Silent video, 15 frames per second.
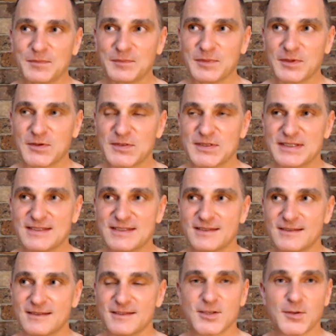because
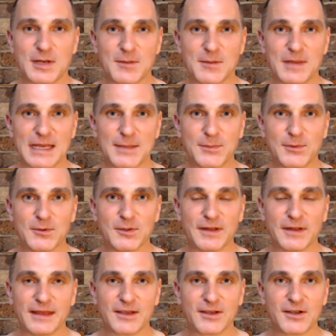there's so many people
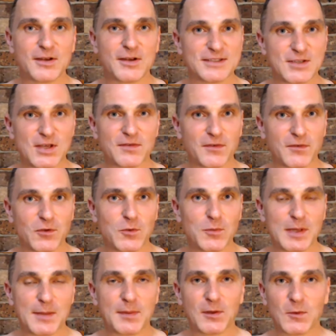and they could only serve a few
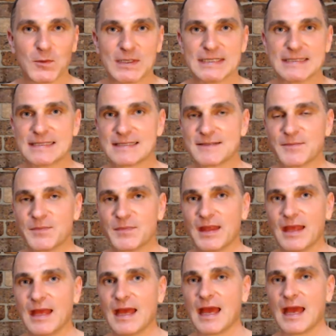people at once.
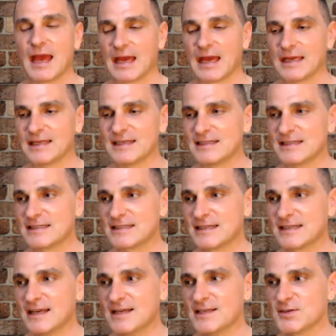And
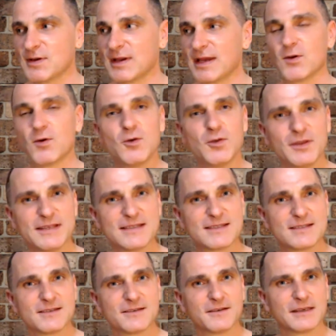so I had all
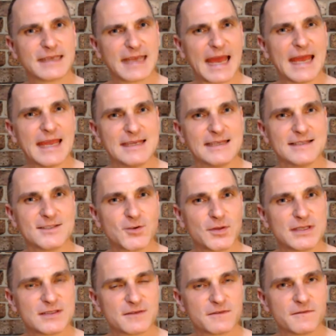this gains, all
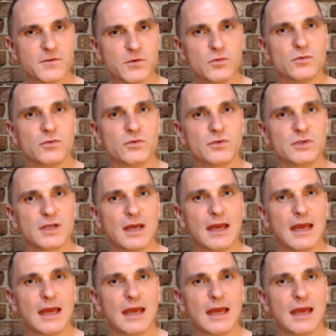this food,